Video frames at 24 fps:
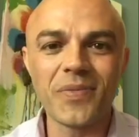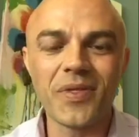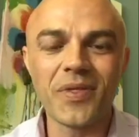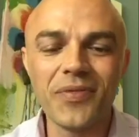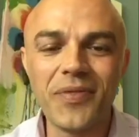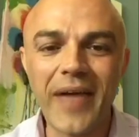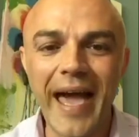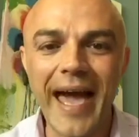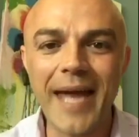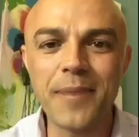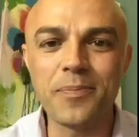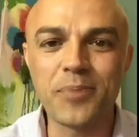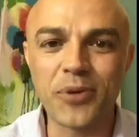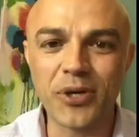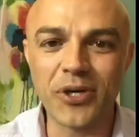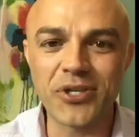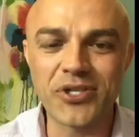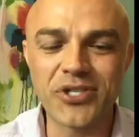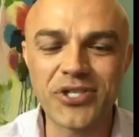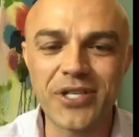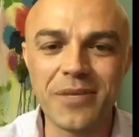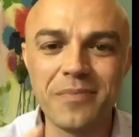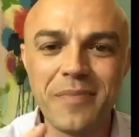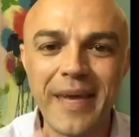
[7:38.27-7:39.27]
that
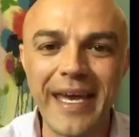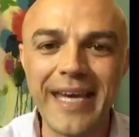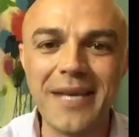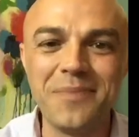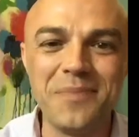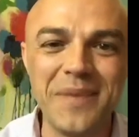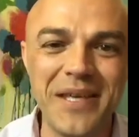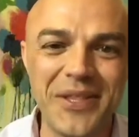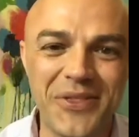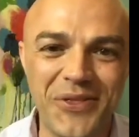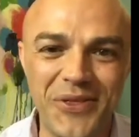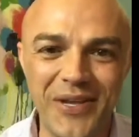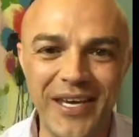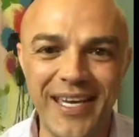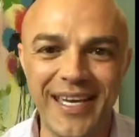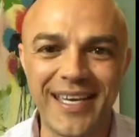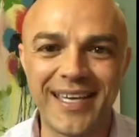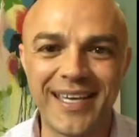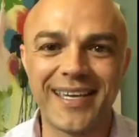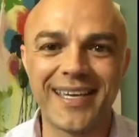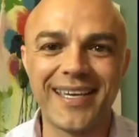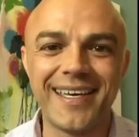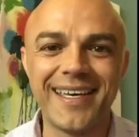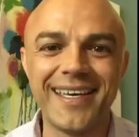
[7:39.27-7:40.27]
person made me
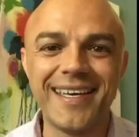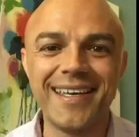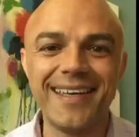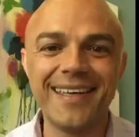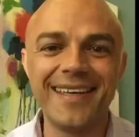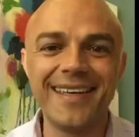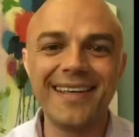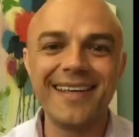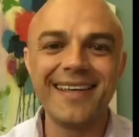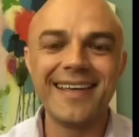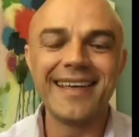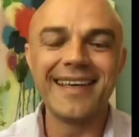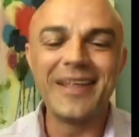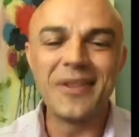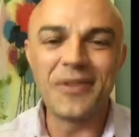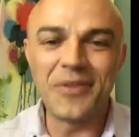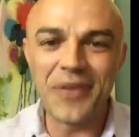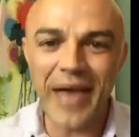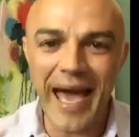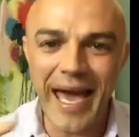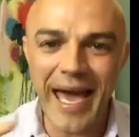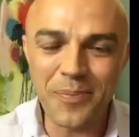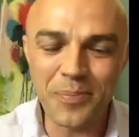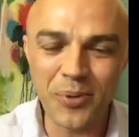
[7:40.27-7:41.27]
think.
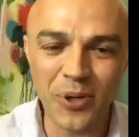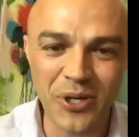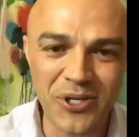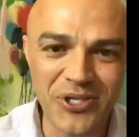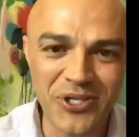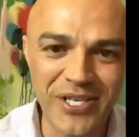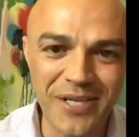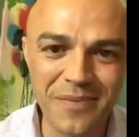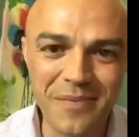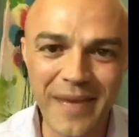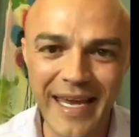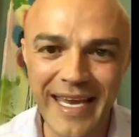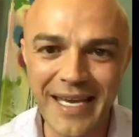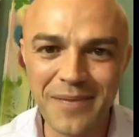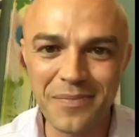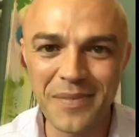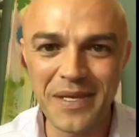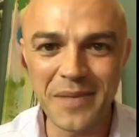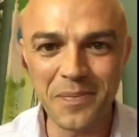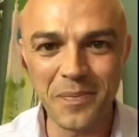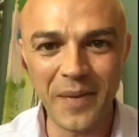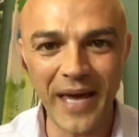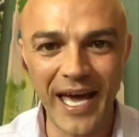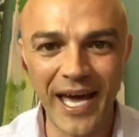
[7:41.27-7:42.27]
That person made
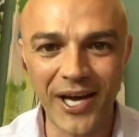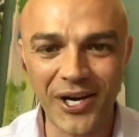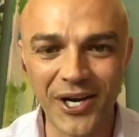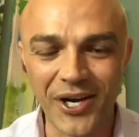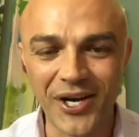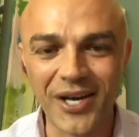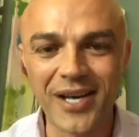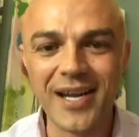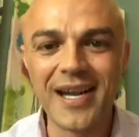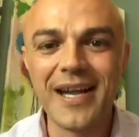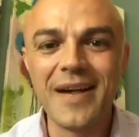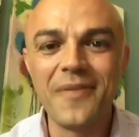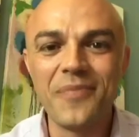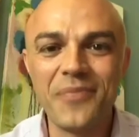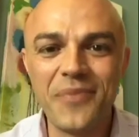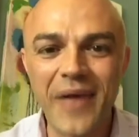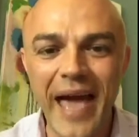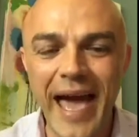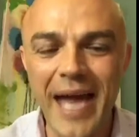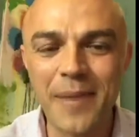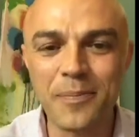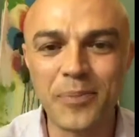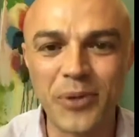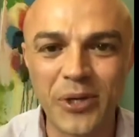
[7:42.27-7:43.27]
me better.
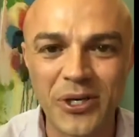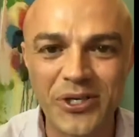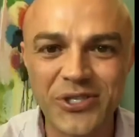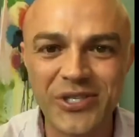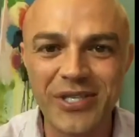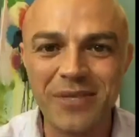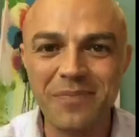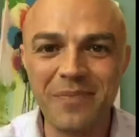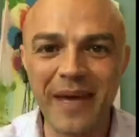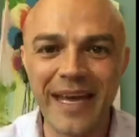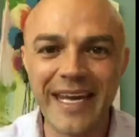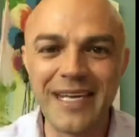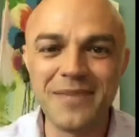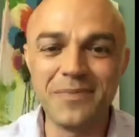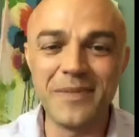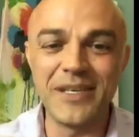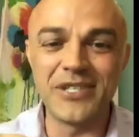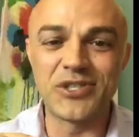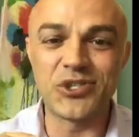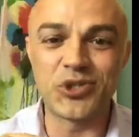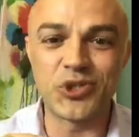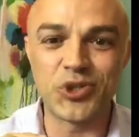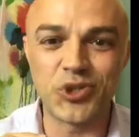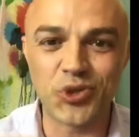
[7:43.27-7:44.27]
That person made me
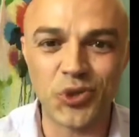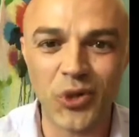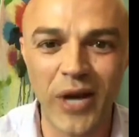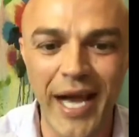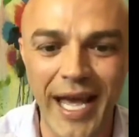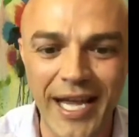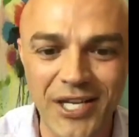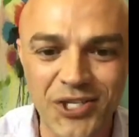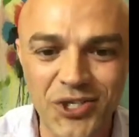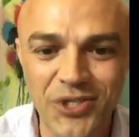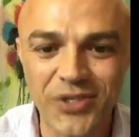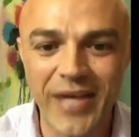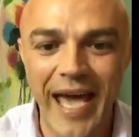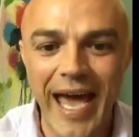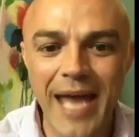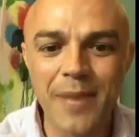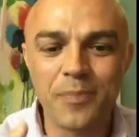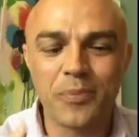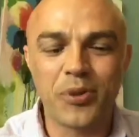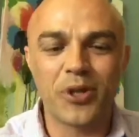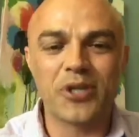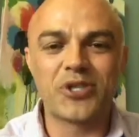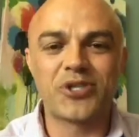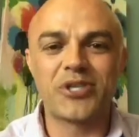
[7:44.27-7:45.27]
stretch.
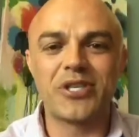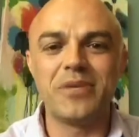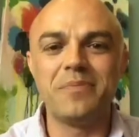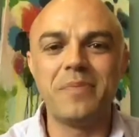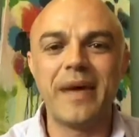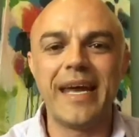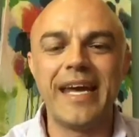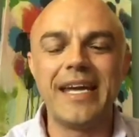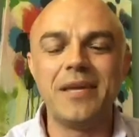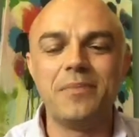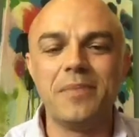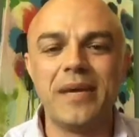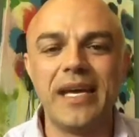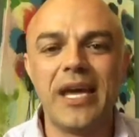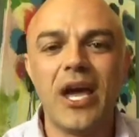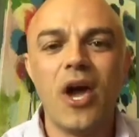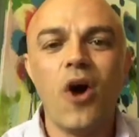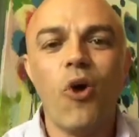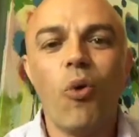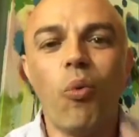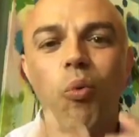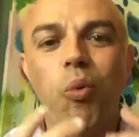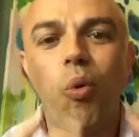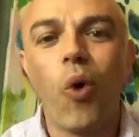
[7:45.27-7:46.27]
That person made me
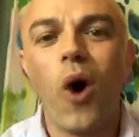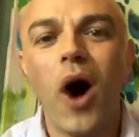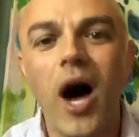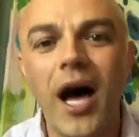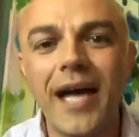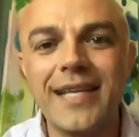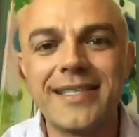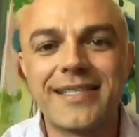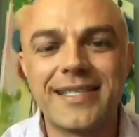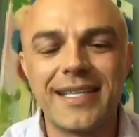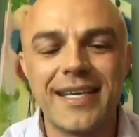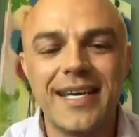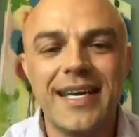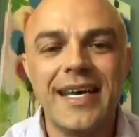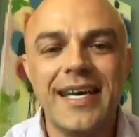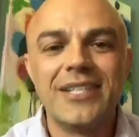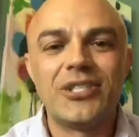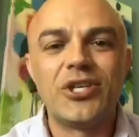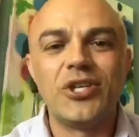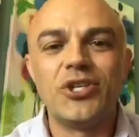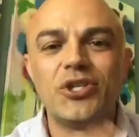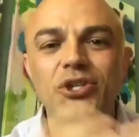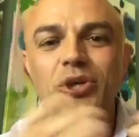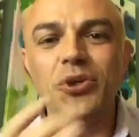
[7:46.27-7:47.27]
want to,
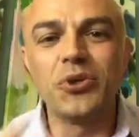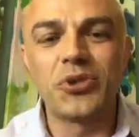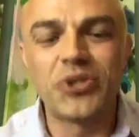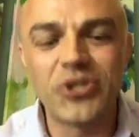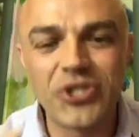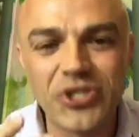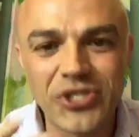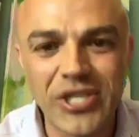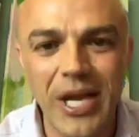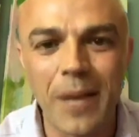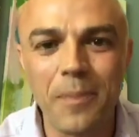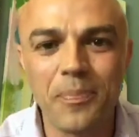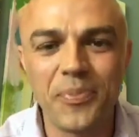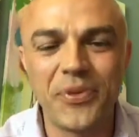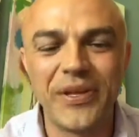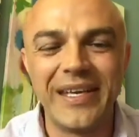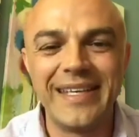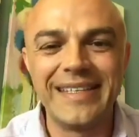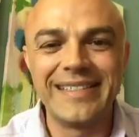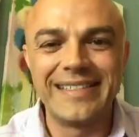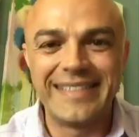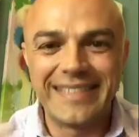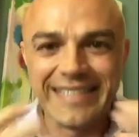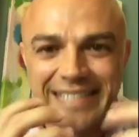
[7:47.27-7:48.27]
to do
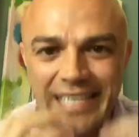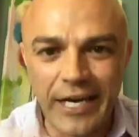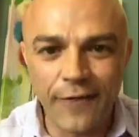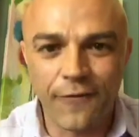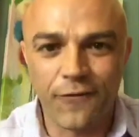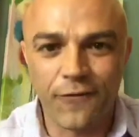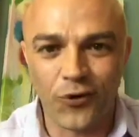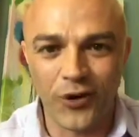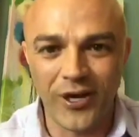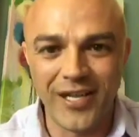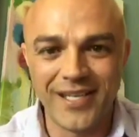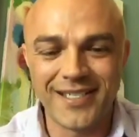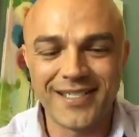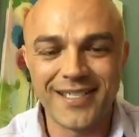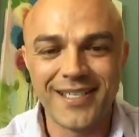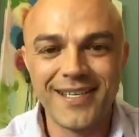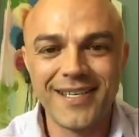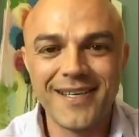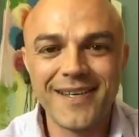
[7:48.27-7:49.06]
something different